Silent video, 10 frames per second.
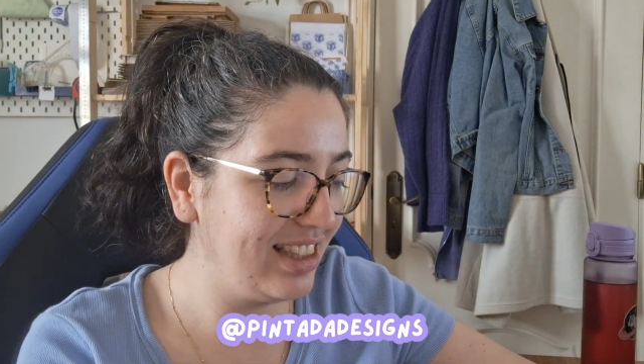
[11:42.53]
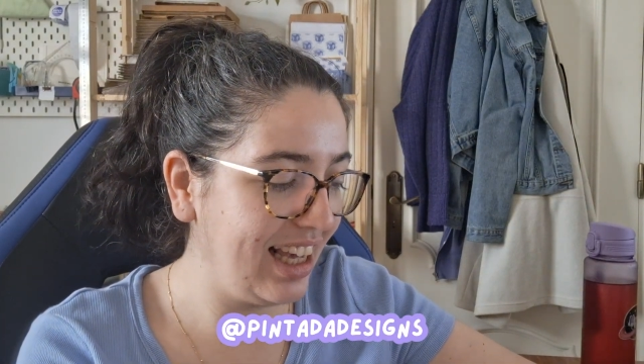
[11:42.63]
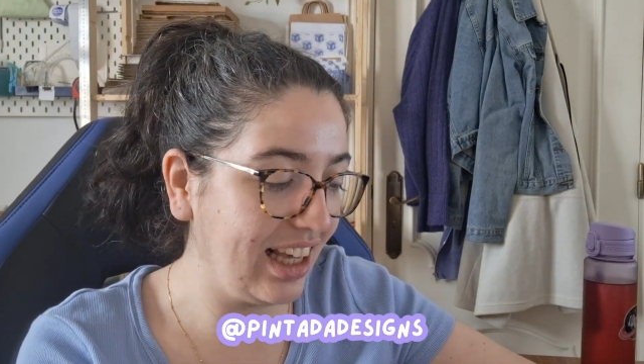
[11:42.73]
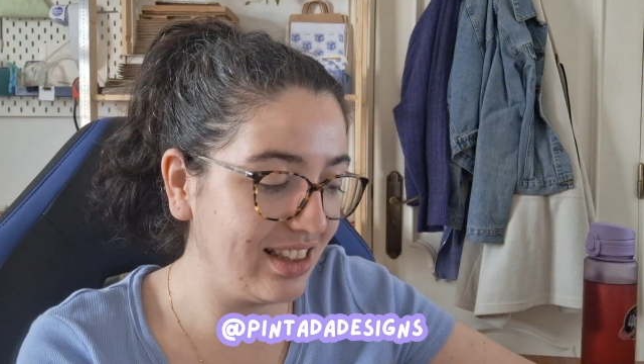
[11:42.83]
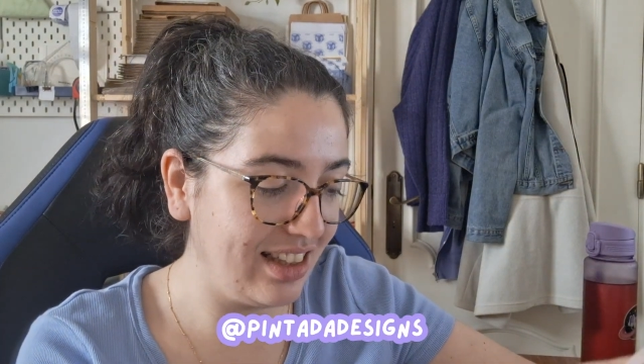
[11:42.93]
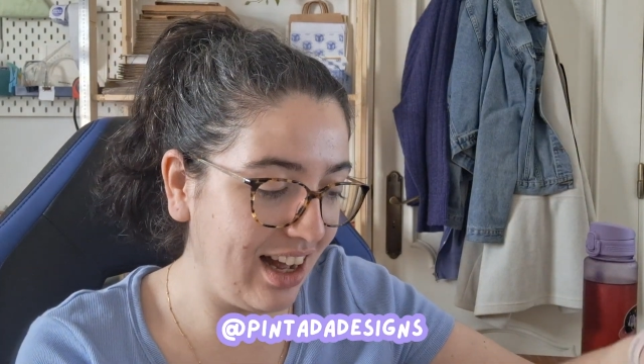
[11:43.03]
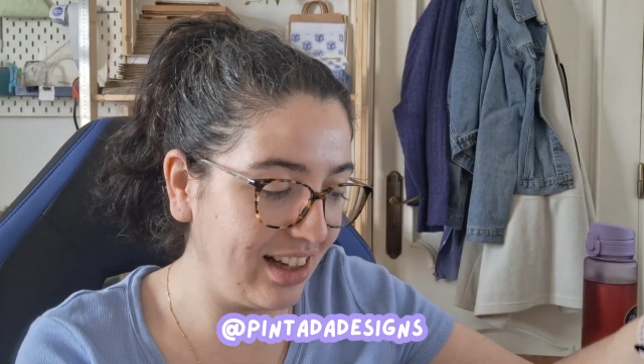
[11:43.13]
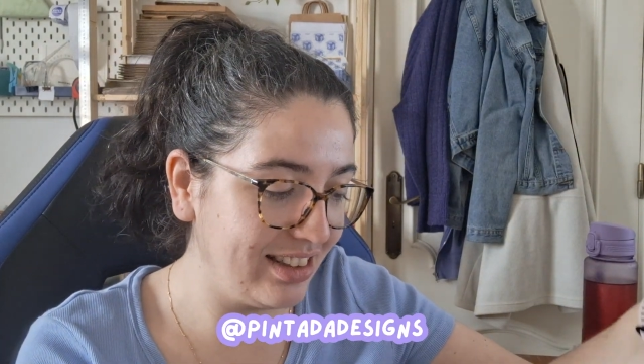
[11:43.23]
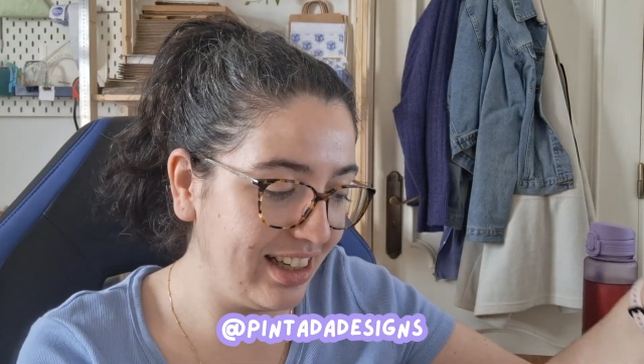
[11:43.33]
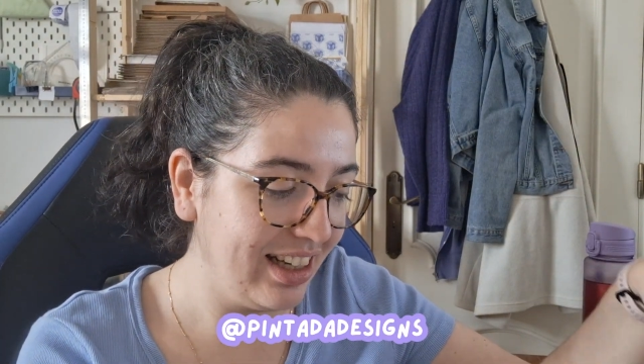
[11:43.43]

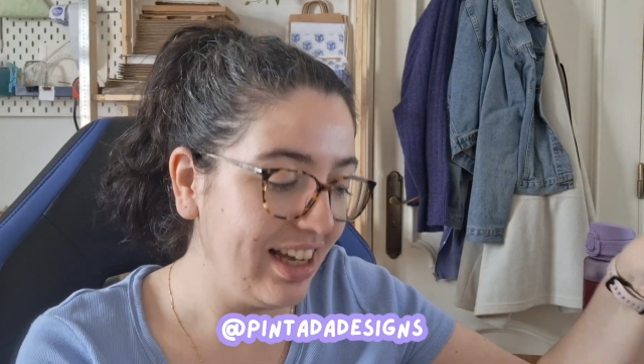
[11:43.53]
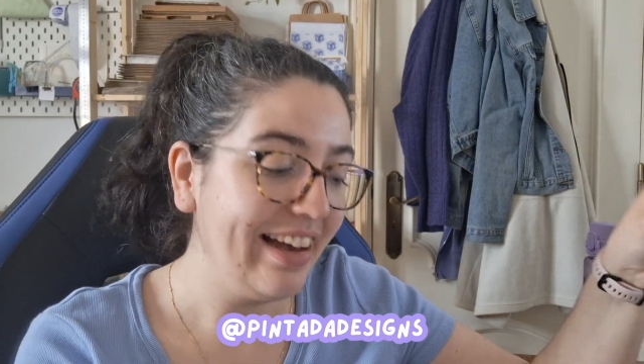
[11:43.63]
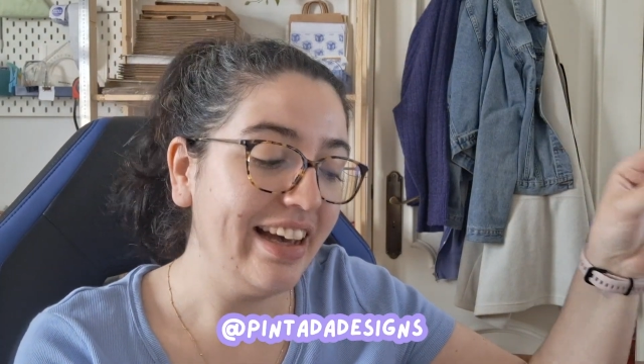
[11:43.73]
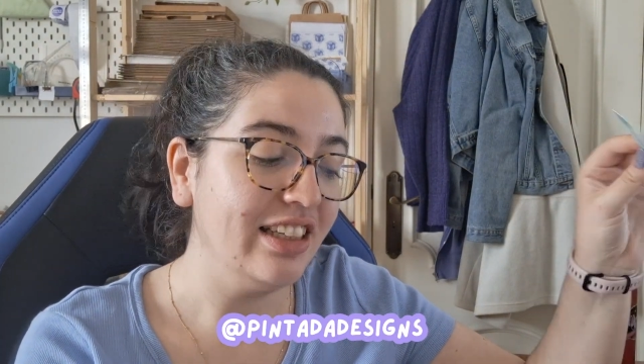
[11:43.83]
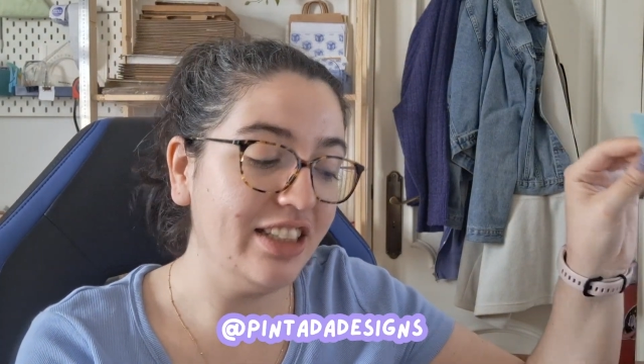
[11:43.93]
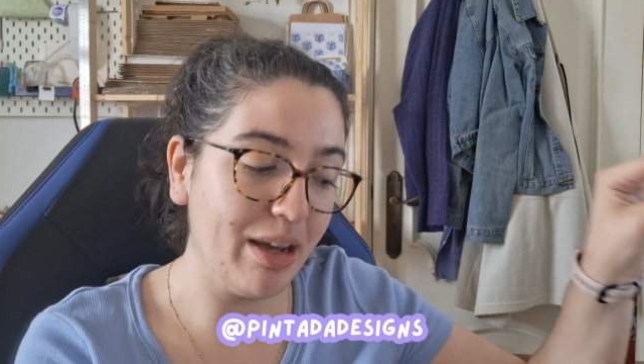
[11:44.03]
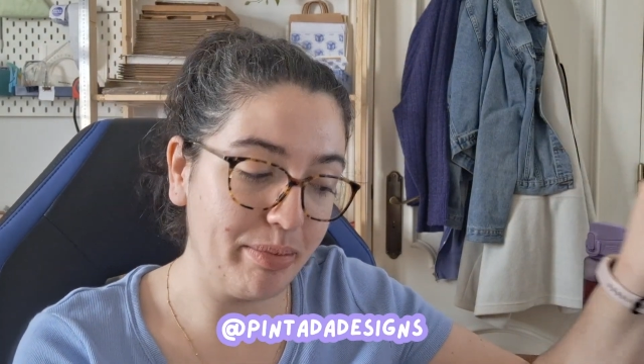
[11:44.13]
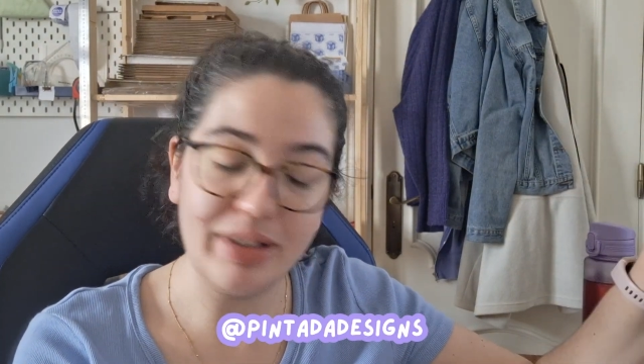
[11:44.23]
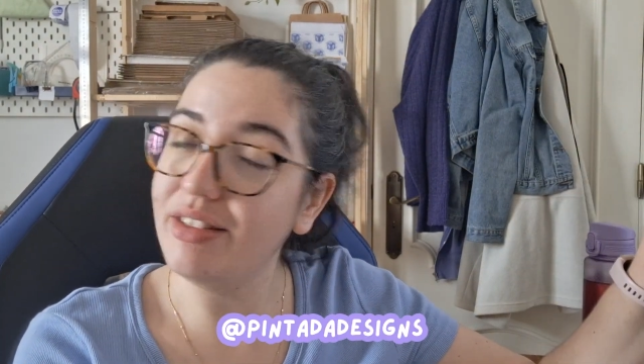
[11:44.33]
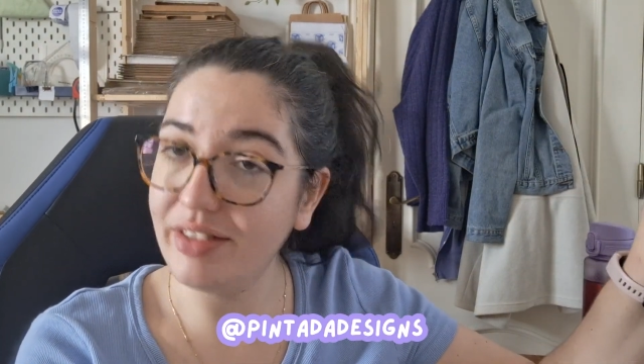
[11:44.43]
Kickstarter,
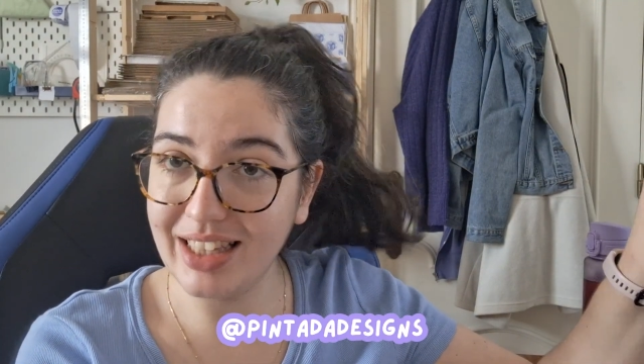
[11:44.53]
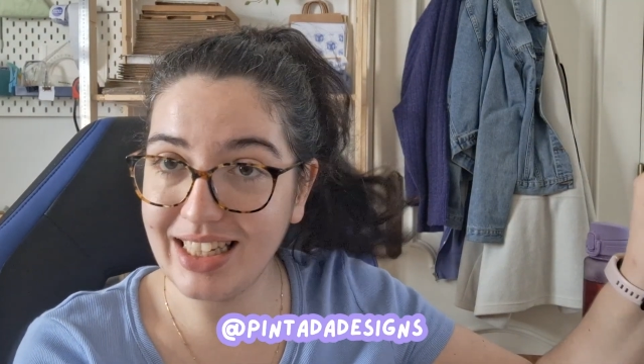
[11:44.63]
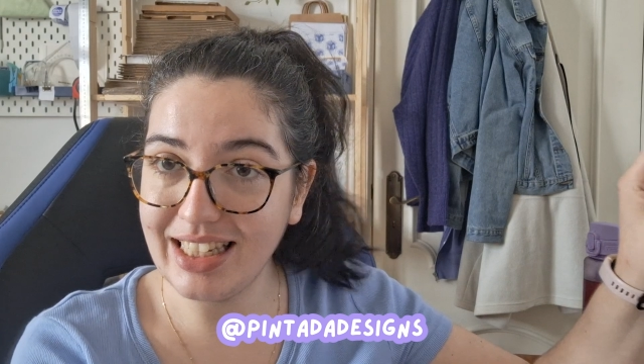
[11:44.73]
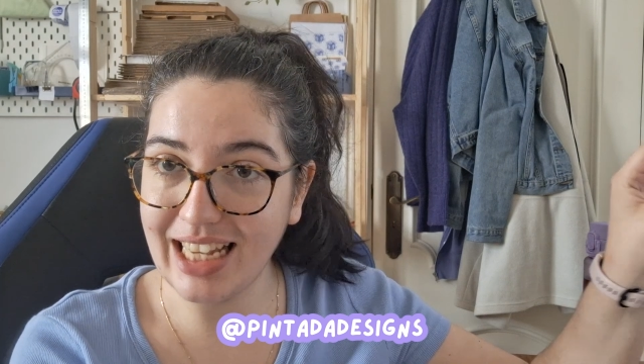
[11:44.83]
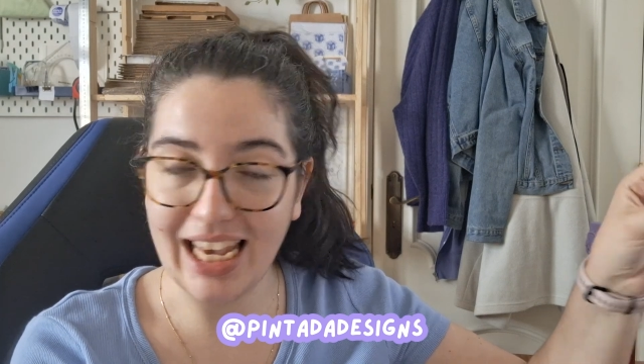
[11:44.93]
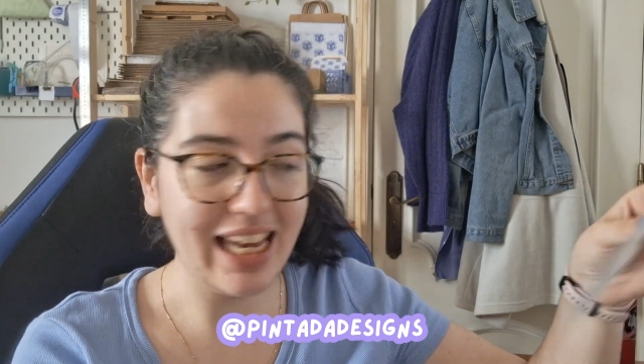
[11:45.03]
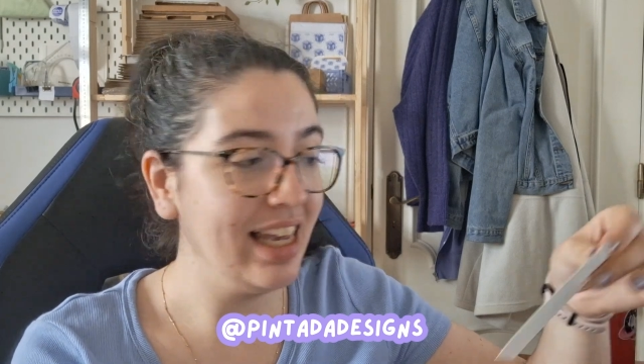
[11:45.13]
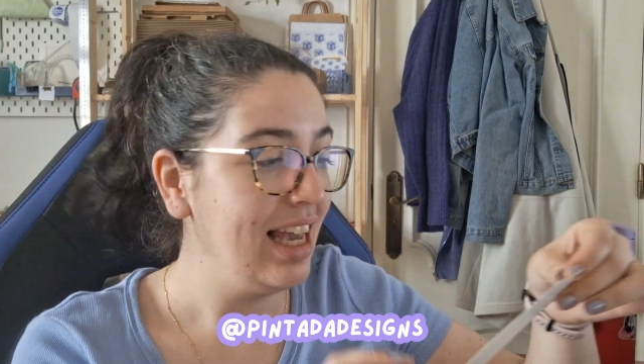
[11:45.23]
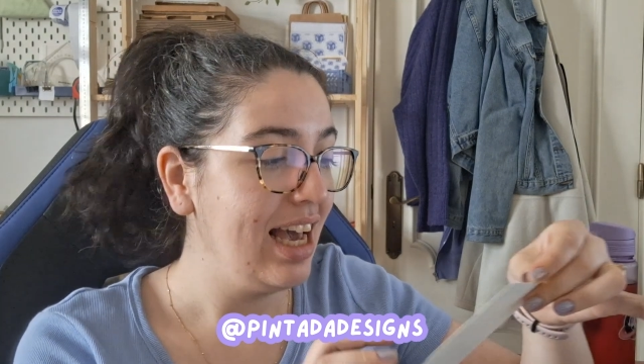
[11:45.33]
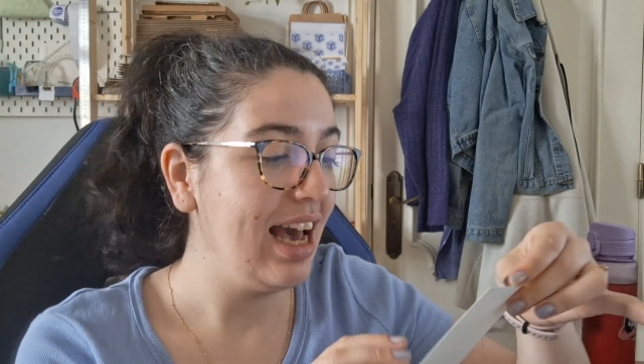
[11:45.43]
Gems of the Sea,